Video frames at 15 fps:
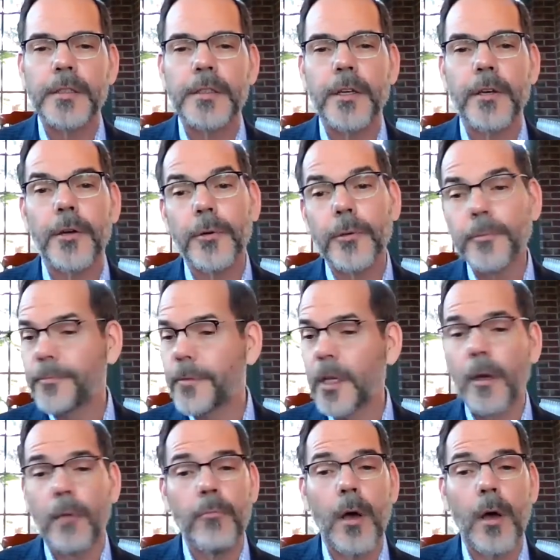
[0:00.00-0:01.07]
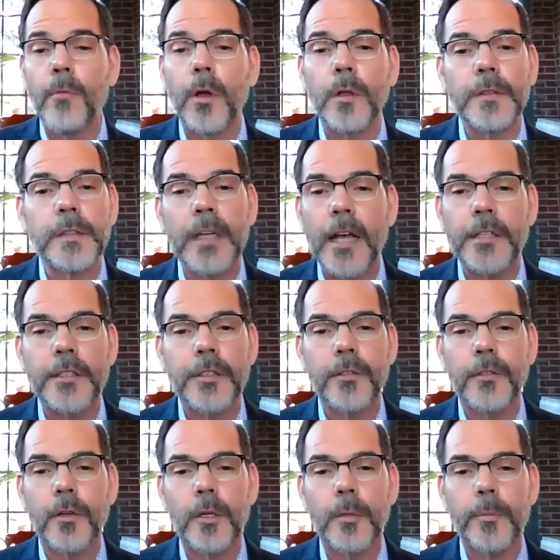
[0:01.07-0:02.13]
So a, um, a
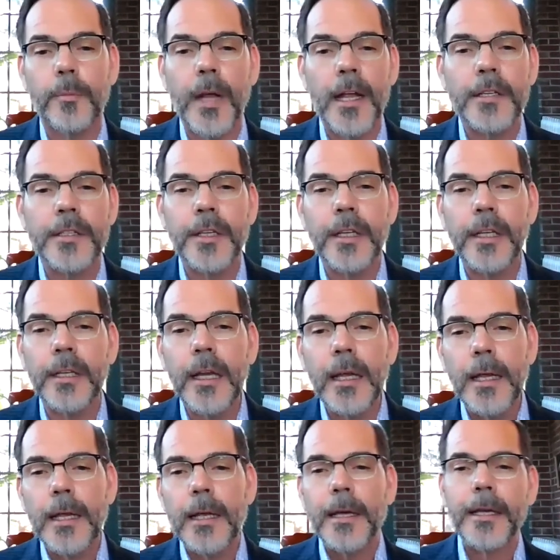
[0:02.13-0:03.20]
multinational corporation